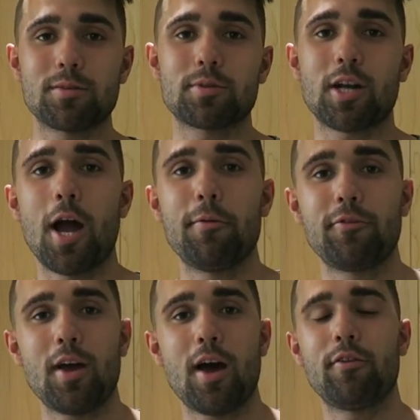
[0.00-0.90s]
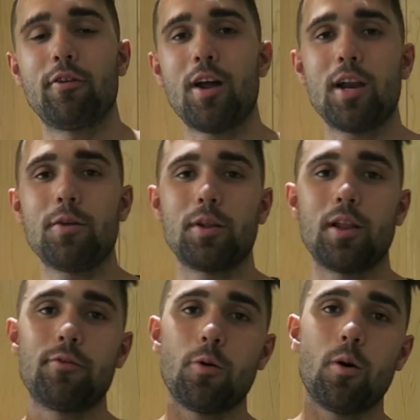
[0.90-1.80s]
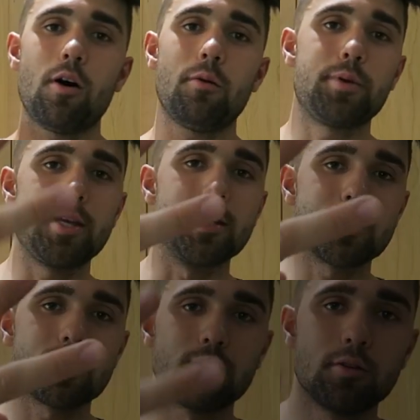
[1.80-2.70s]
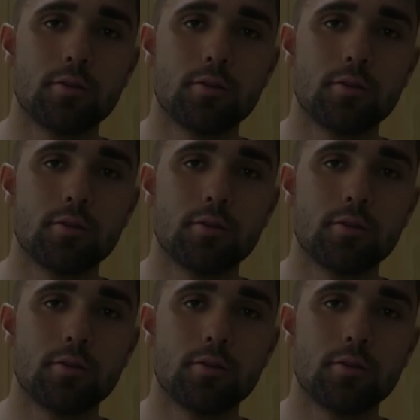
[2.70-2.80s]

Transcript: Subscribe if you haven't already. We love you all. Peace.